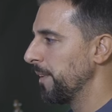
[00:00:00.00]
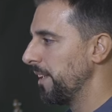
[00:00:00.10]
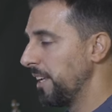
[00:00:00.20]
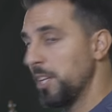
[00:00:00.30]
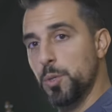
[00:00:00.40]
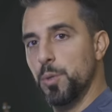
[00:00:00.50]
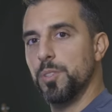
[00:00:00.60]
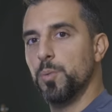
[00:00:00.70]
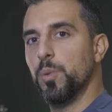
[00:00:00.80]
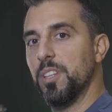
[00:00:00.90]
interest
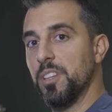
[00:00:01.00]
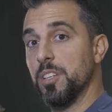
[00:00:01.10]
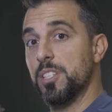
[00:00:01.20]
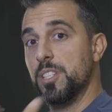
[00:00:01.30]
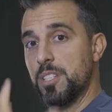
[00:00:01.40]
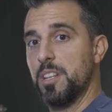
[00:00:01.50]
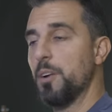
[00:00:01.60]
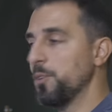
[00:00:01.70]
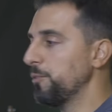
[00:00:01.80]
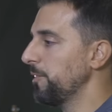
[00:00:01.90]
within the
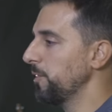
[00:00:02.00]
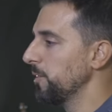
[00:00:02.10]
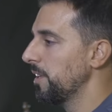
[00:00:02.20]
stereo field,